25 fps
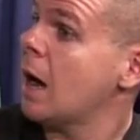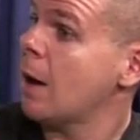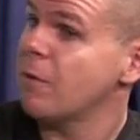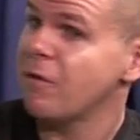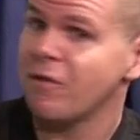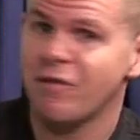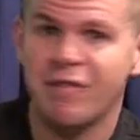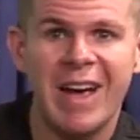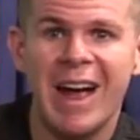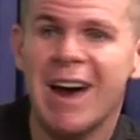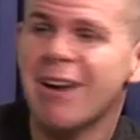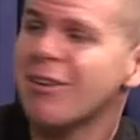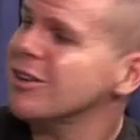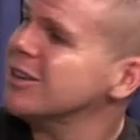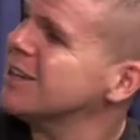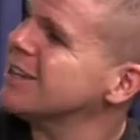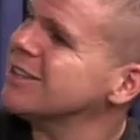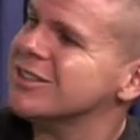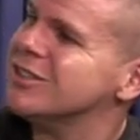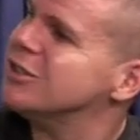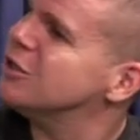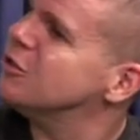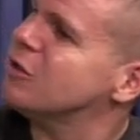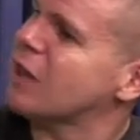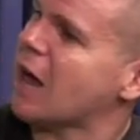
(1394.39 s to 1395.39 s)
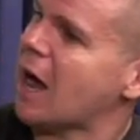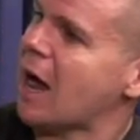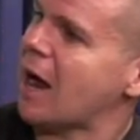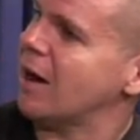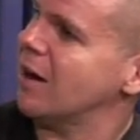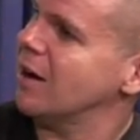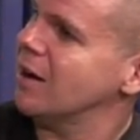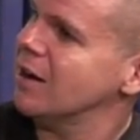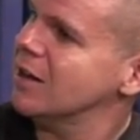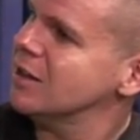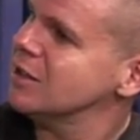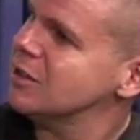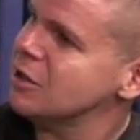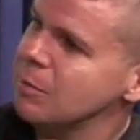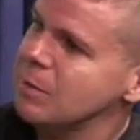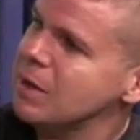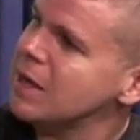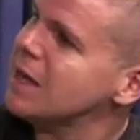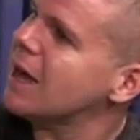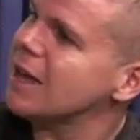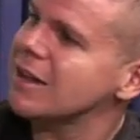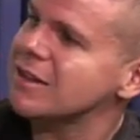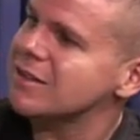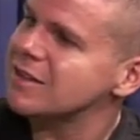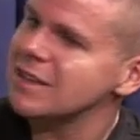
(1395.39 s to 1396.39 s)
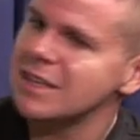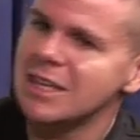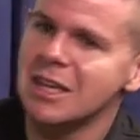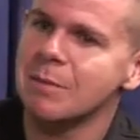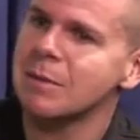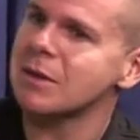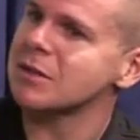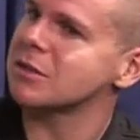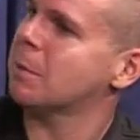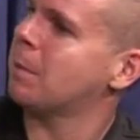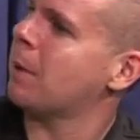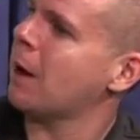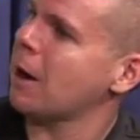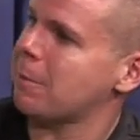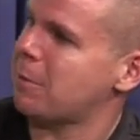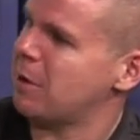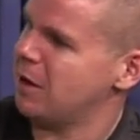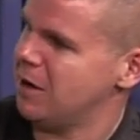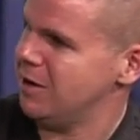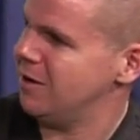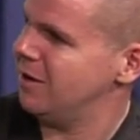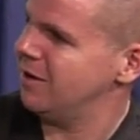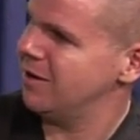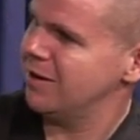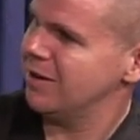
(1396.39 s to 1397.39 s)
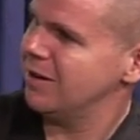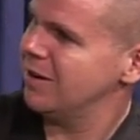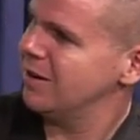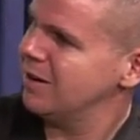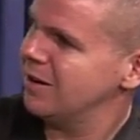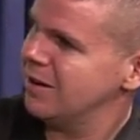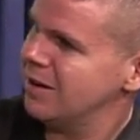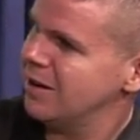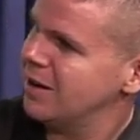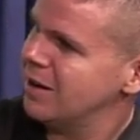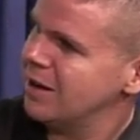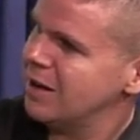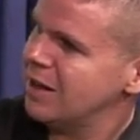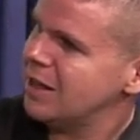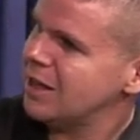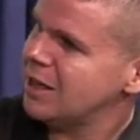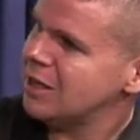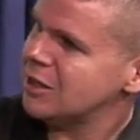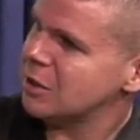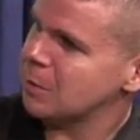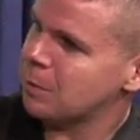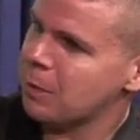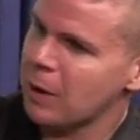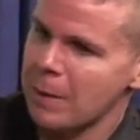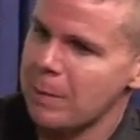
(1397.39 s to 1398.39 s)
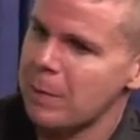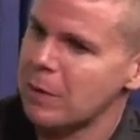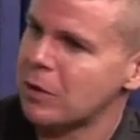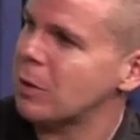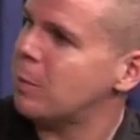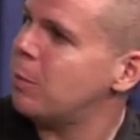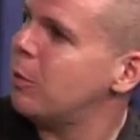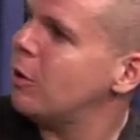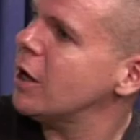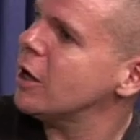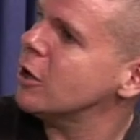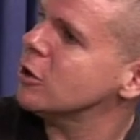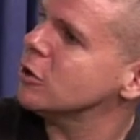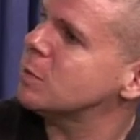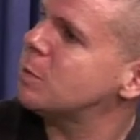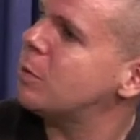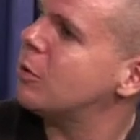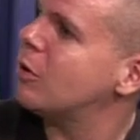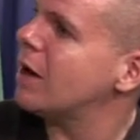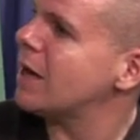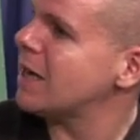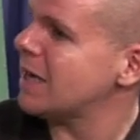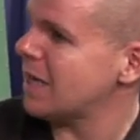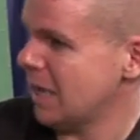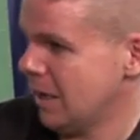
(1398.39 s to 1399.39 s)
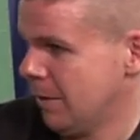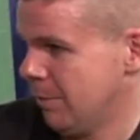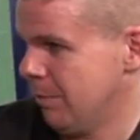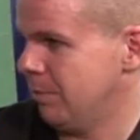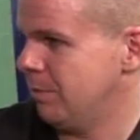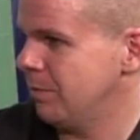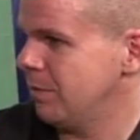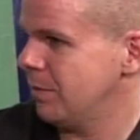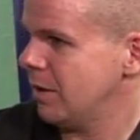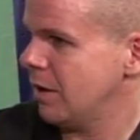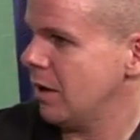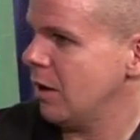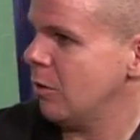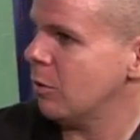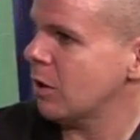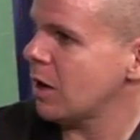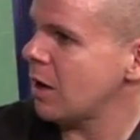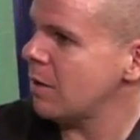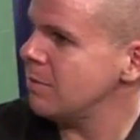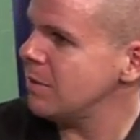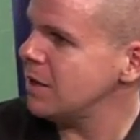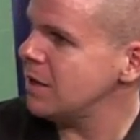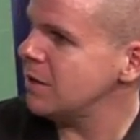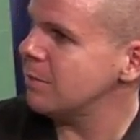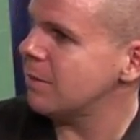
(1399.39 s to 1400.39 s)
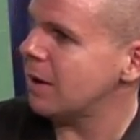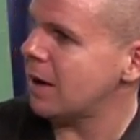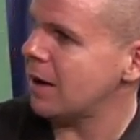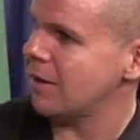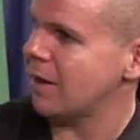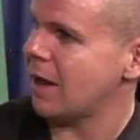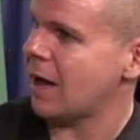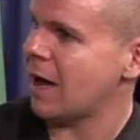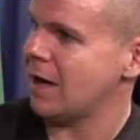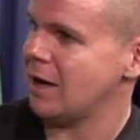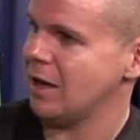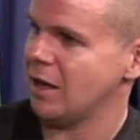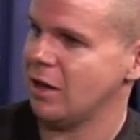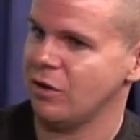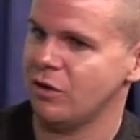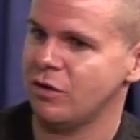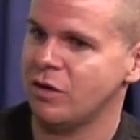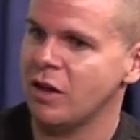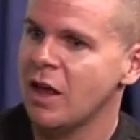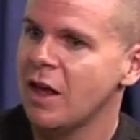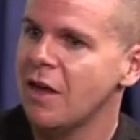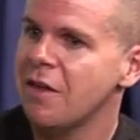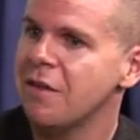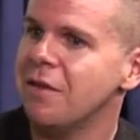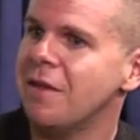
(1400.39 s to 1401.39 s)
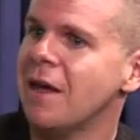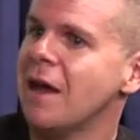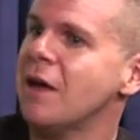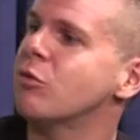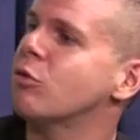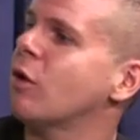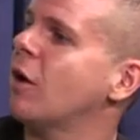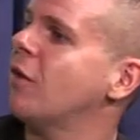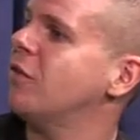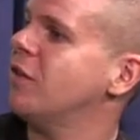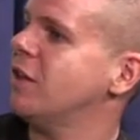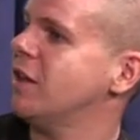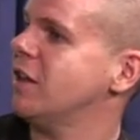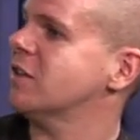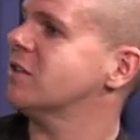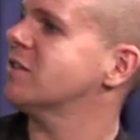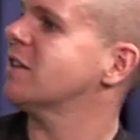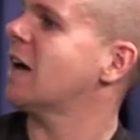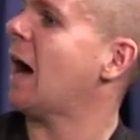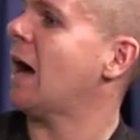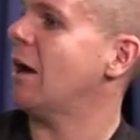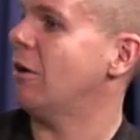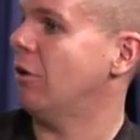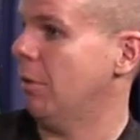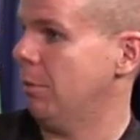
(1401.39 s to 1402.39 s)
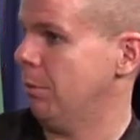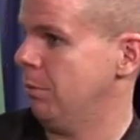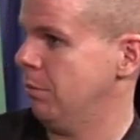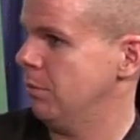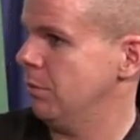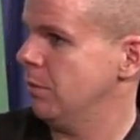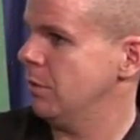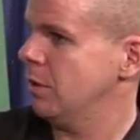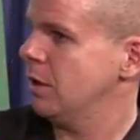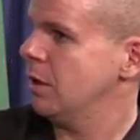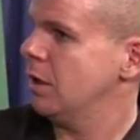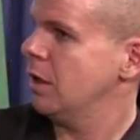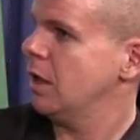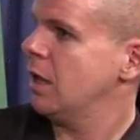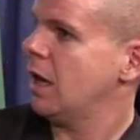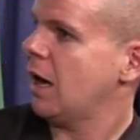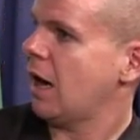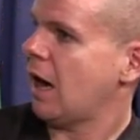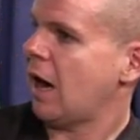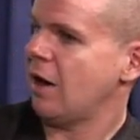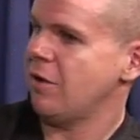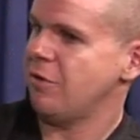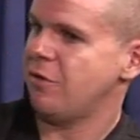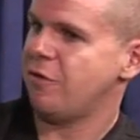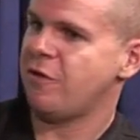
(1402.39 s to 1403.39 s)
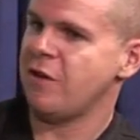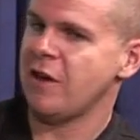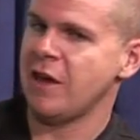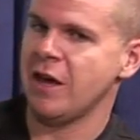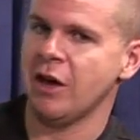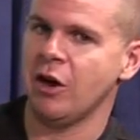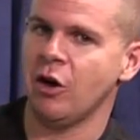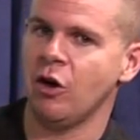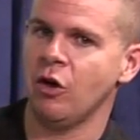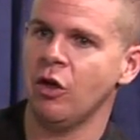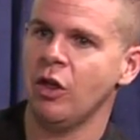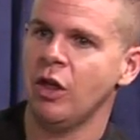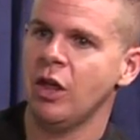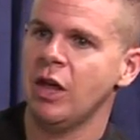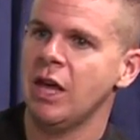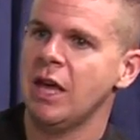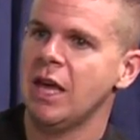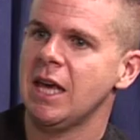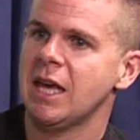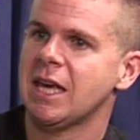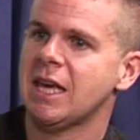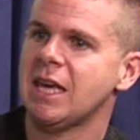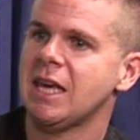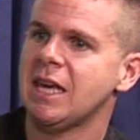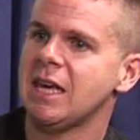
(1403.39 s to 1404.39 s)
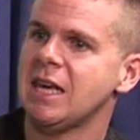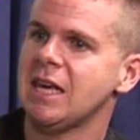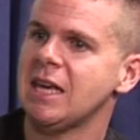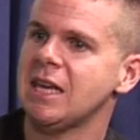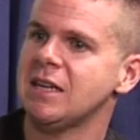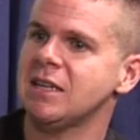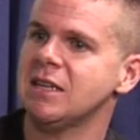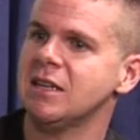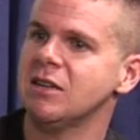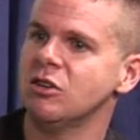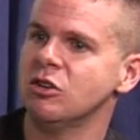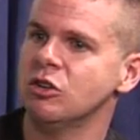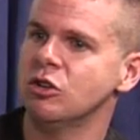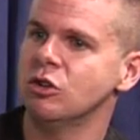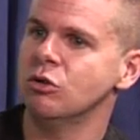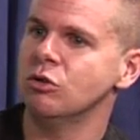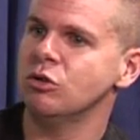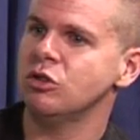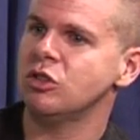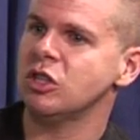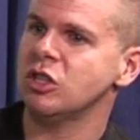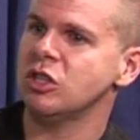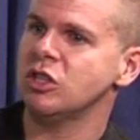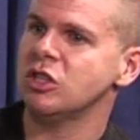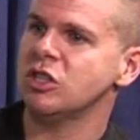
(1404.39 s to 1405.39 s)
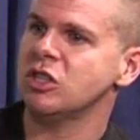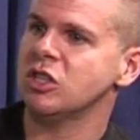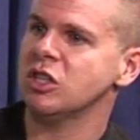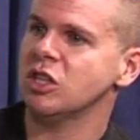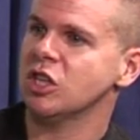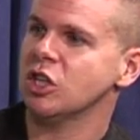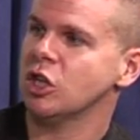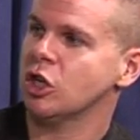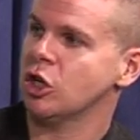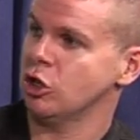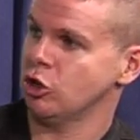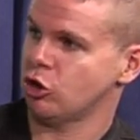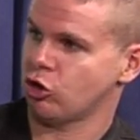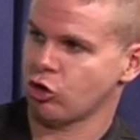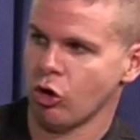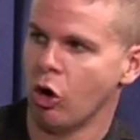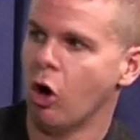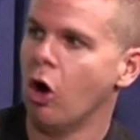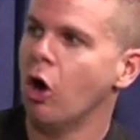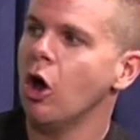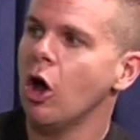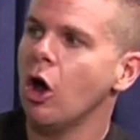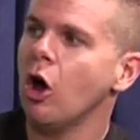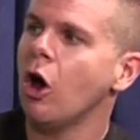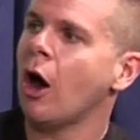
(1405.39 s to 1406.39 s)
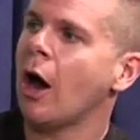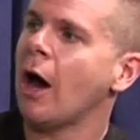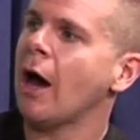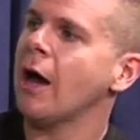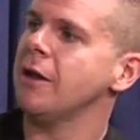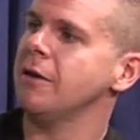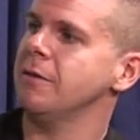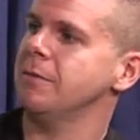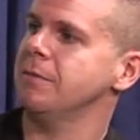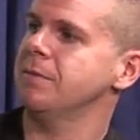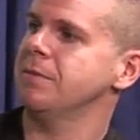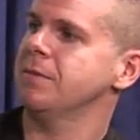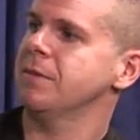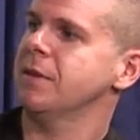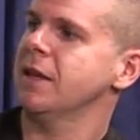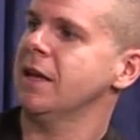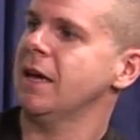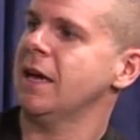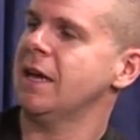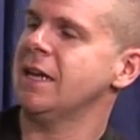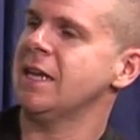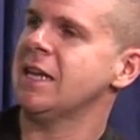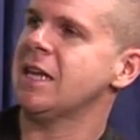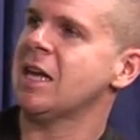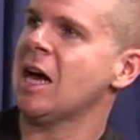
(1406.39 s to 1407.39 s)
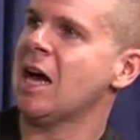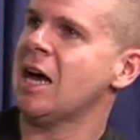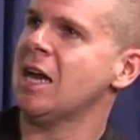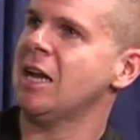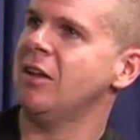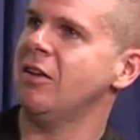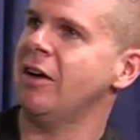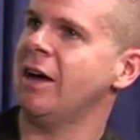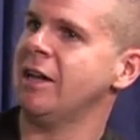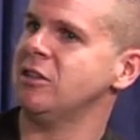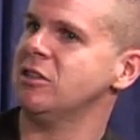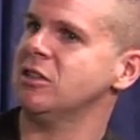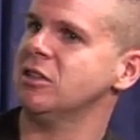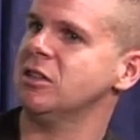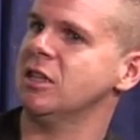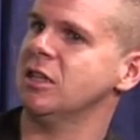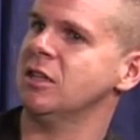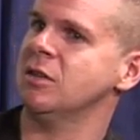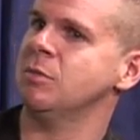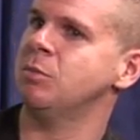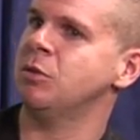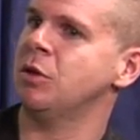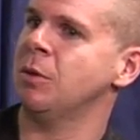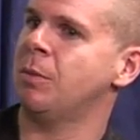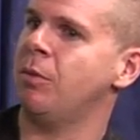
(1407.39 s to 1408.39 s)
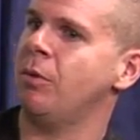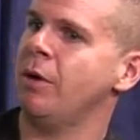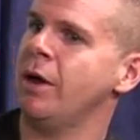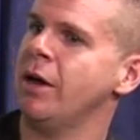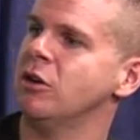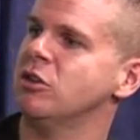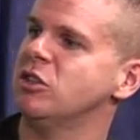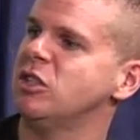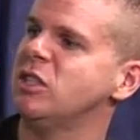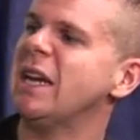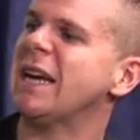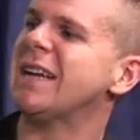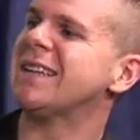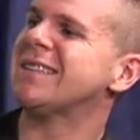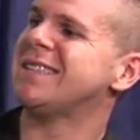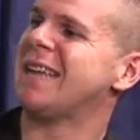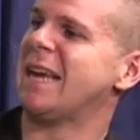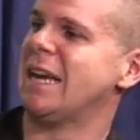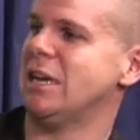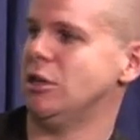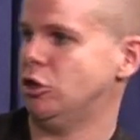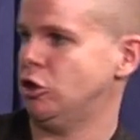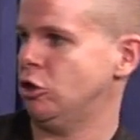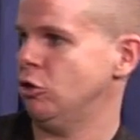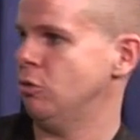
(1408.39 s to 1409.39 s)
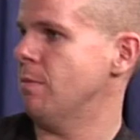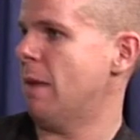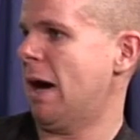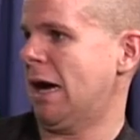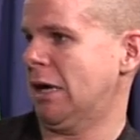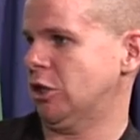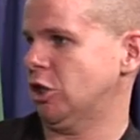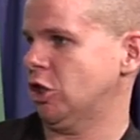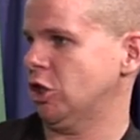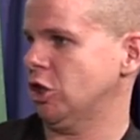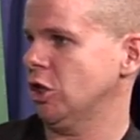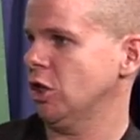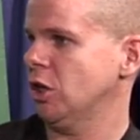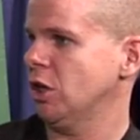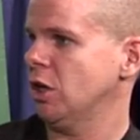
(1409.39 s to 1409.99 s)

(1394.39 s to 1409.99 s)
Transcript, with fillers: Farrell doesn't do that. Yeah. To me, I see him as a puppet. He's a puppet. The players play him. And what I mean by that is they run the asylum. Yeah. I feel he loses control a lot and he kind of lets the, the players dictate too much.